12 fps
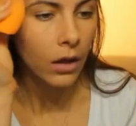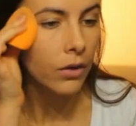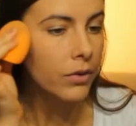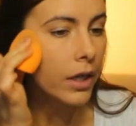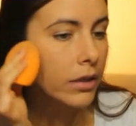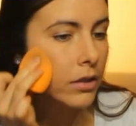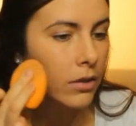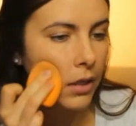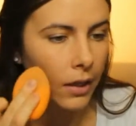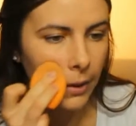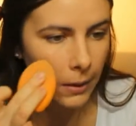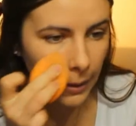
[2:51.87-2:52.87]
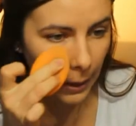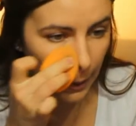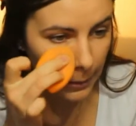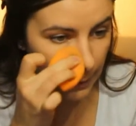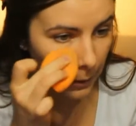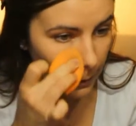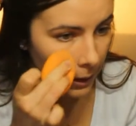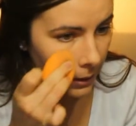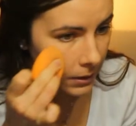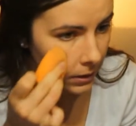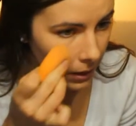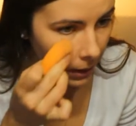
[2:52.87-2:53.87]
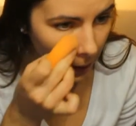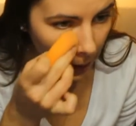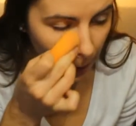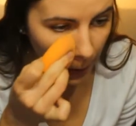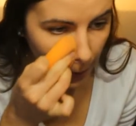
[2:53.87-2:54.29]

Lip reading: Alright, so now that that's all nicely